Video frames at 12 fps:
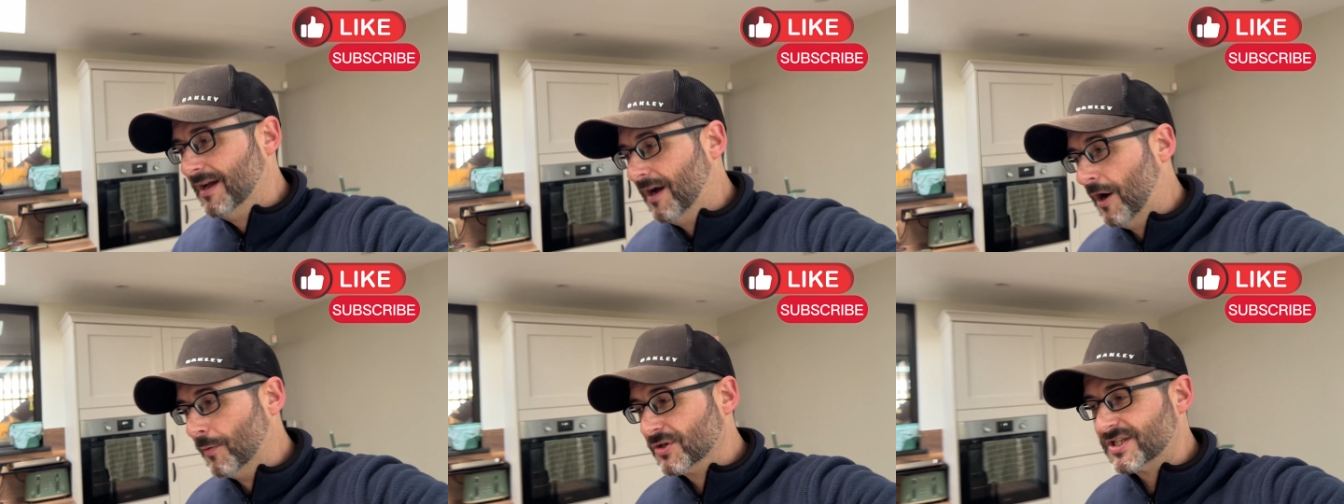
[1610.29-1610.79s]

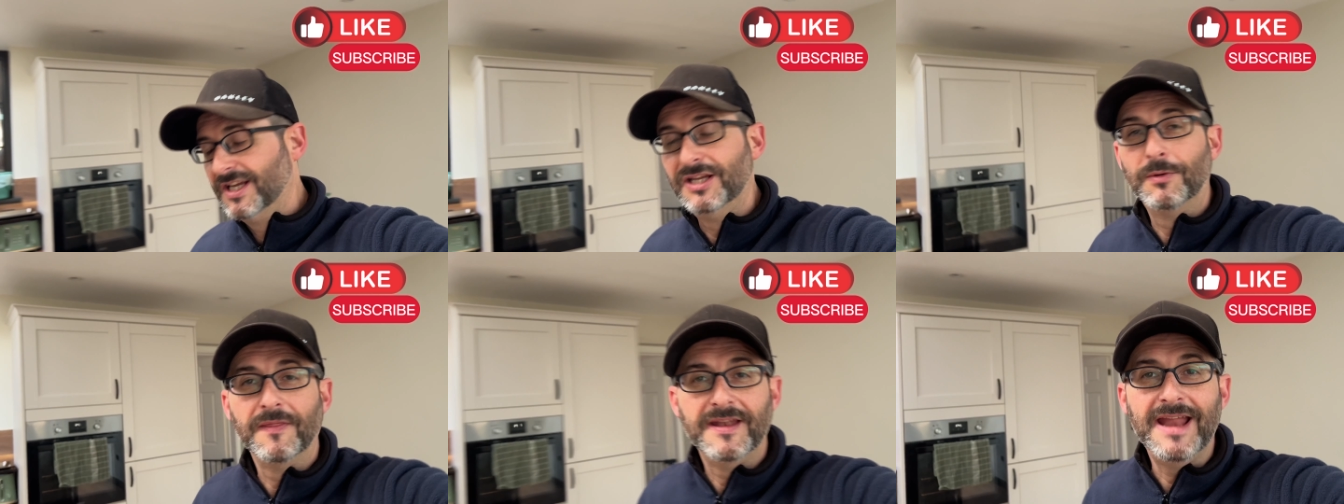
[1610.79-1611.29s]
I will see
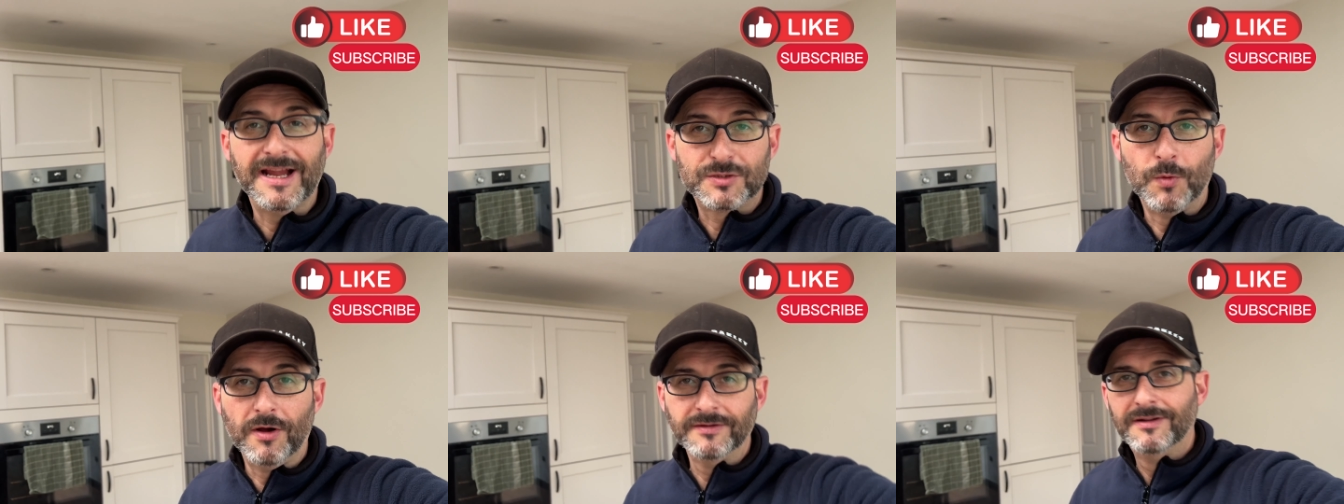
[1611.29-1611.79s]
you on the
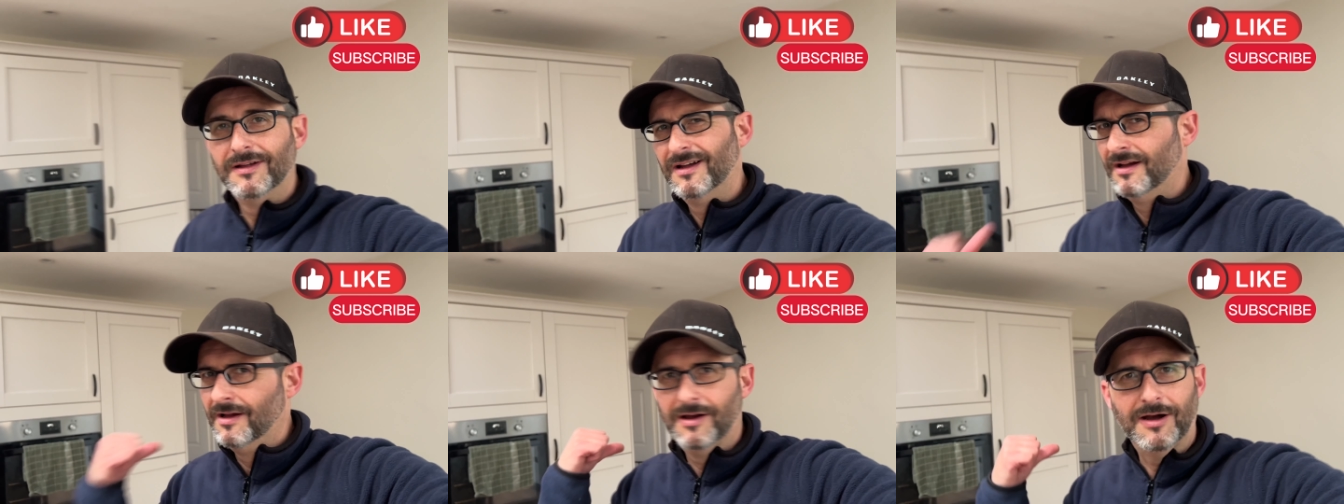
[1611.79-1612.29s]
next one.
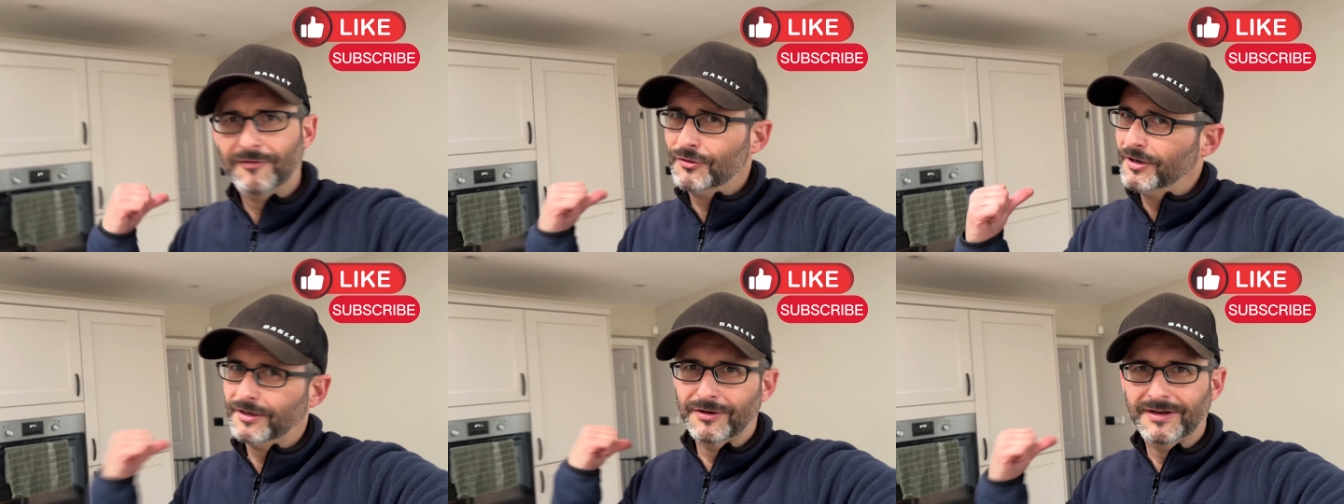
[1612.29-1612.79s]
I've
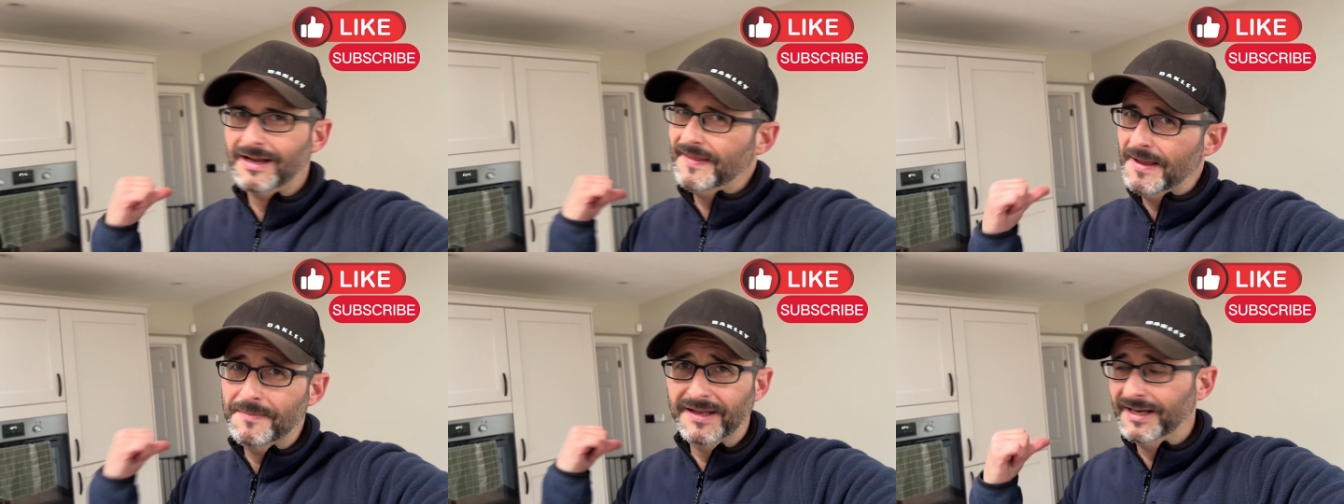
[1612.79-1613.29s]
got to go and get
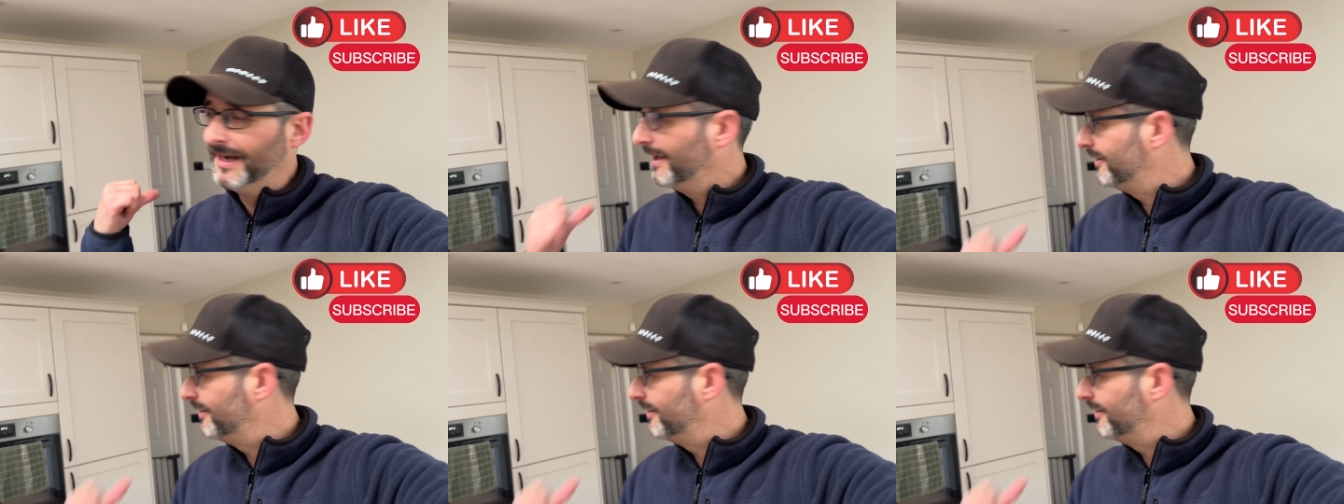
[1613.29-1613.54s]
them the dinner